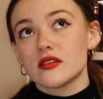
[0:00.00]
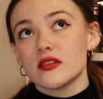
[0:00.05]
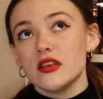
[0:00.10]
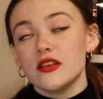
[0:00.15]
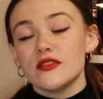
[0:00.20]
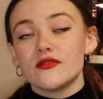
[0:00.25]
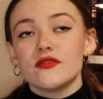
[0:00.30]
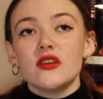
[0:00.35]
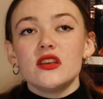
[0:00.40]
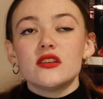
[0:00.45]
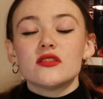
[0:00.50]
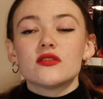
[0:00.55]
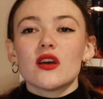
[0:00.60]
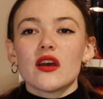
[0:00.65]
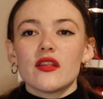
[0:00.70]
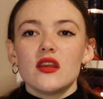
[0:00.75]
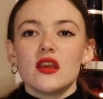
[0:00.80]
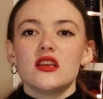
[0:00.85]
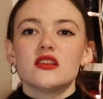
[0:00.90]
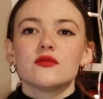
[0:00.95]
He's, he's,
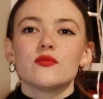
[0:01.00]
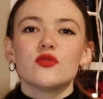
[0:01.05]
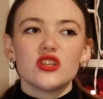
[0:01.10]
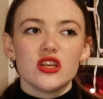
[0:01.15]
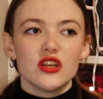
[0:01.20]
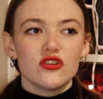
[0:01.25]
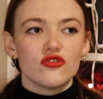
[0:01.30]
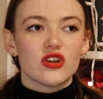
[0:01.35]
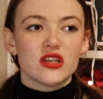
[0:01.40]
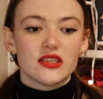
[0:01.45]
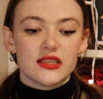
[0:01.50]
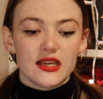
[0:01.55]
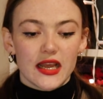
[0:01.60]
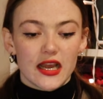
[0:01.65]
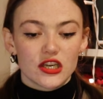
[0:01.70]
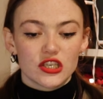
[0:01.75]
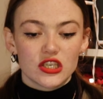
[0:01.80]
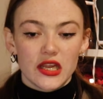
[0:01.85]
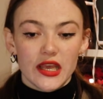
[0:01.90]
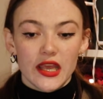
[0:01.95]
I think he's the most interesting
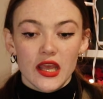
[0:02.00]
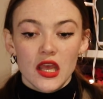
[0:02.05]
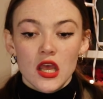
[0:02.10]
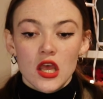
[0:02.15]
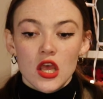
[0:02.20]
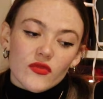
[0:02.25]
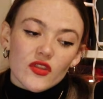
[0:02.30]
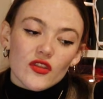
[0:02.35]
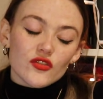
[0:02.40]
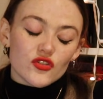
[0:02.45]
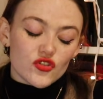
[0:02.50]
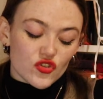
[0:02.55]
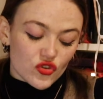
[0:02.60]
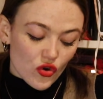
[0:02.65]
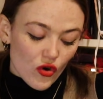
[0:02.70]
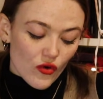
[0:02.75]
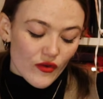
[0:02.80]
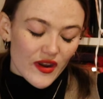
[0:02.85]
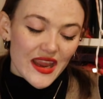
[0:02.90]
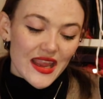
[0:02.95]
actually. The
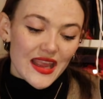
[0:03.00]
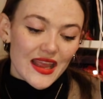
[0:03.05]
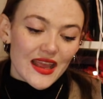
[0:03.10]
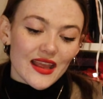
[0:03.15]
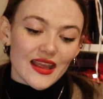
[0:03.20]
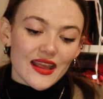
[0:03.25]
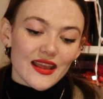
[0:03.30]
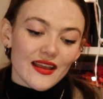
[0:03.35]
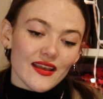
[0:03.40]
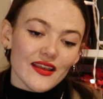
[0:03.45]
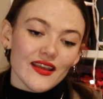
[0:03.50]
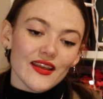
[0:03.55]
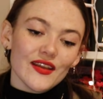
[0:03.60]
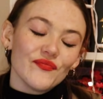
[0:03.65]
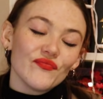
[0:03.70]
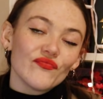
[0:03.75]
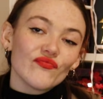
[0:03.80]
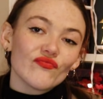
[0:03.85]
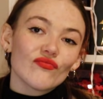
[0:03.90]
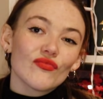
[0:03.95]
story,
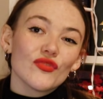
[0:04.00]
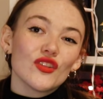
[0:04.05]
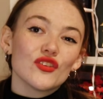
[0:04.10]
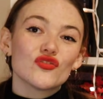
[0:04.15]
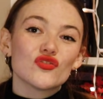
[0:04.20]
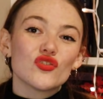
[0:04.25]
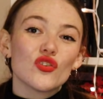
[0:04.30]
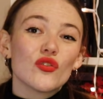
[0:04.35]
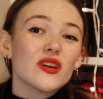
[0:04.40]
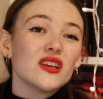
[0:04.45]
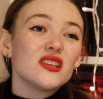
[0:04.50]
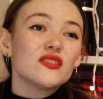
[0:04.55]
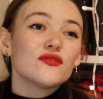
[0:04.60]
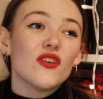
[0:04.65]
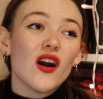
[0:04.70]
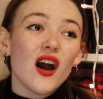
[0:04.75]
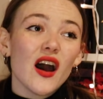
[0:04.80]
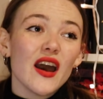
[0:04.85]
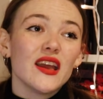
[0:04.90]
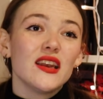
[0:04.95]
the story's
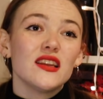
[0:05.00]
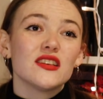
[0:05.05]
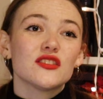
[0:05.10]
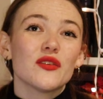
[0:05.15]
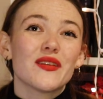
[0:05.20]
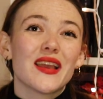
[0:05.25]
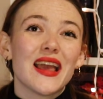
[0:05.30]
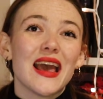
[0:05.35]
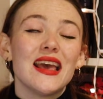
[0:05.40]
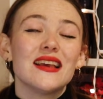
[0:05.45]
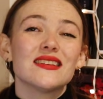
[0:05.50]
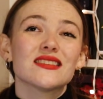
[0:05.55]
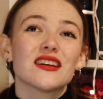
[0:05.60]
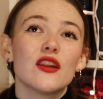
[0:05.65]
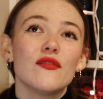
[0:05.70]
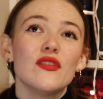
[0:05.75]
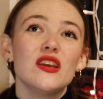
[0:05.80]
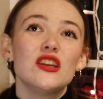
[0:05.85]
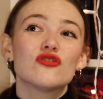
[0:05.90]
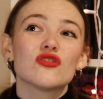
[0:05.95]
fine, it's okay, it's
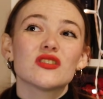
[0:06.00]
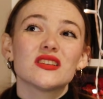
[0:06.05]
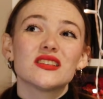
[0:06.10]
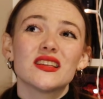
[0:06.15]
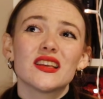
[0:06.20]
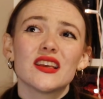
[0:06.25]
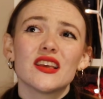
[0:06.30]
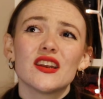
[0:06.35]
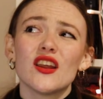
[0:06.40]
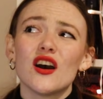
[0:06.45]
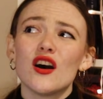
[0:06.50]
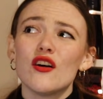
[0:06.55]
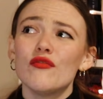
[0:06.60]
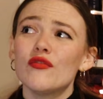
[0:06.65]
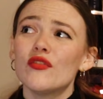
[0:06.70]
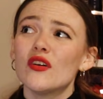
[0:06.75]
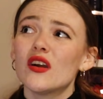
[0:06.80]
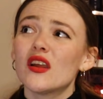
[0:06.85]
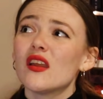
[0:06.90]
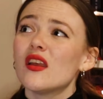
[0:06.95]
kind of interesting
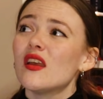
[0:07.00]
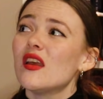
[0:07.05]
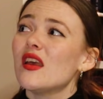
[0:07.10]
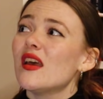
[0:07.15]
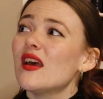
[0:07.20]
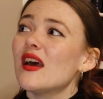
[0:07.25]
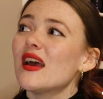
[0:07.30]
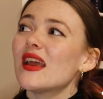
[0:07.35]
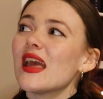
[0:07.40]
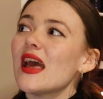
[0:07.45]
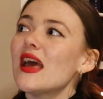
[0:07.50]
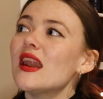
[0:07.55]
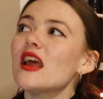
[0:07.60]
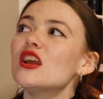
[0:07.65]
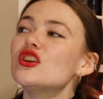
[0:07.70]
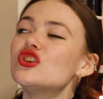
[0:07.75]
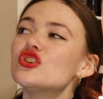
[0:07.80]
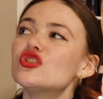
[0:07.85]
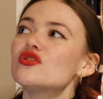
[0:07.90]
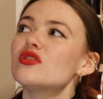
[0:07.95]
enough. Again,
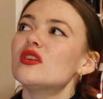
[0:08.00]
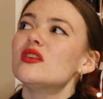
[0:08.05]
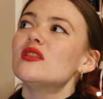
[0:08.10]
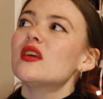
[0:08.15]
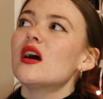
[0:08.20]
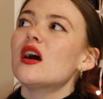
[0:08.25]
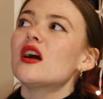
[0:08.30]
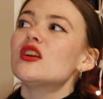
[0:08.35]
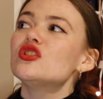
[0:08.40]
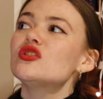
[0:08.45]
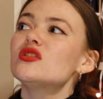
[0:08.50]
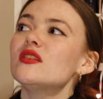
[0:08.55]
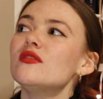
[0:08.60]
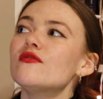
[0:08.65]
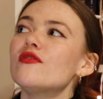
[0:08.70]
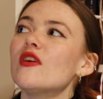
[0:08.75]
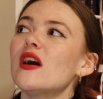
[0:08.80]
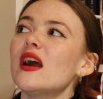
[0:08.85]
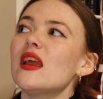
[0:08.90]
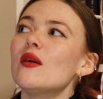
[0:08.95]
I just I just
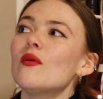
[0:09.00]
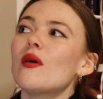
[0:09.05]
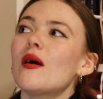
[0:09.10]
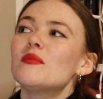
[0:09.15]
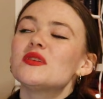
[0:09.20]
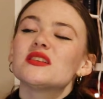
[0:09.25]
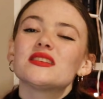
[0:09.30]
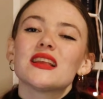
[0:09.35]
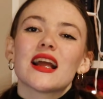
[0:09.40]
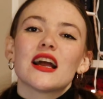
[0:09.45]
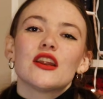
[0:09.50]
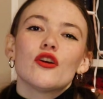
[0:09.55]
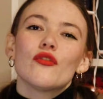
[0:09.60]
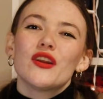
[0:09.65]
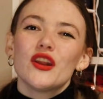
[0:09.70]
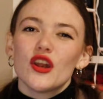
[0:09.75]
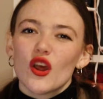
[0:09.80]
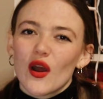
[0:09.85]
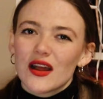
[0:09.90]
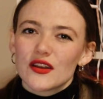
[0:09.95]
didn't find I'm just like I
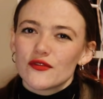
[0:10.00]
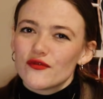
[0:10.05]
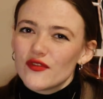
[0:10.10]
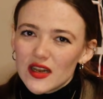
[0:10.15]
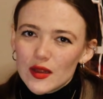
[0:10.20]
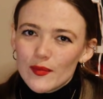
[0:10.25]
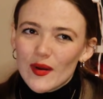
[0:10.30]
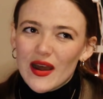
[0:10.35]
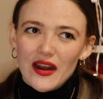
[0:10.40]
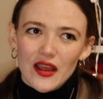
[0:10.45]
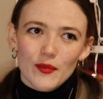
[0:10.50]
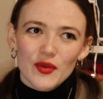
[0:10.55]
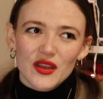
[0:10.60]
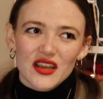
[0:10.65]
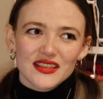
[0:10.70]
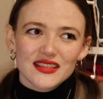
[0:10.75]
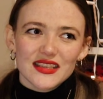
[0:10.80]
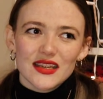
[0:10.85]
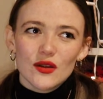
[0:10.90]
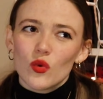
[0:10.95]
don't really know how to feel about it
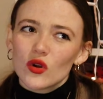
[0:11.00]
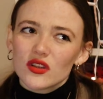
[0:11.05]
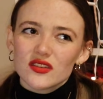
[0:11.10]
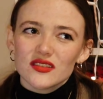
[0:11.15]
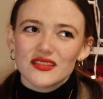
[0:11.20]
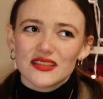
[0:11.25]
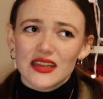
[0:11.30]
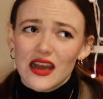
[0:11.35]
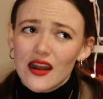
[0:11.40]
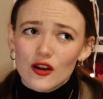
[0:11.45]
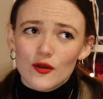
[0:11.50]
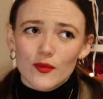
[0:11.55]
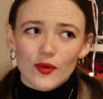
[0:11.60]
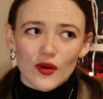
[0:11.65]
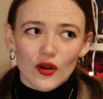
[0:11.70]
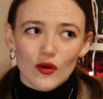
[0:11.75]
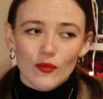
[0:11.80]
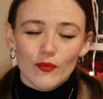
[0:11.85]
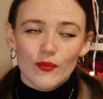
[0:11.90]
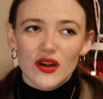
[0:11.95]
because it wasn't
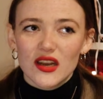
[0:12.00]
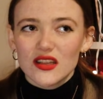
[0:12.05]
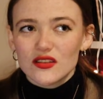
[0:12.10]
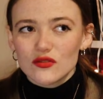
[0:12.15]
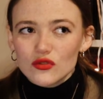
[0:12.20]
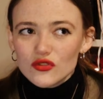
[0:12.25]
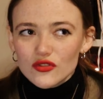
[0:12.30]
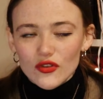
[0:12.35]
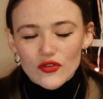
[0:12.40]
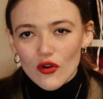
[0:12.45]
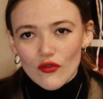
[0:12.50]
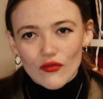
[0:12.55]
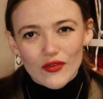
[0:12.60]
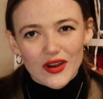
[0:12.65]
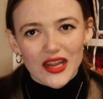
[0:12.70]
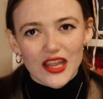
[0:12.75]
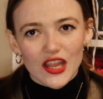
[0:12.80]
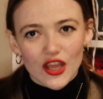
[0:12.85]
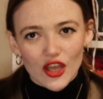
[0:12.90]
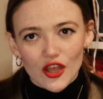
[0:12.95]
terrible, but it's also not
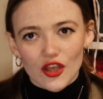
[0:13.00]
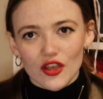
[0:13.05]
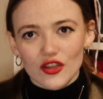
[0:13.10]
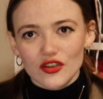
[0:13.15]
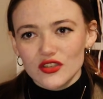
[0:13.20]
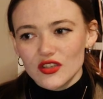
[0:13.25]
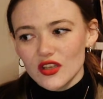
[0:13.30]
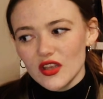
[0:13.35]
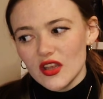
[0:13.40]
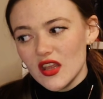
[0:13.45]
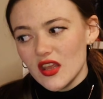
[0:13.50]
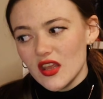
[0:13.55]
really good.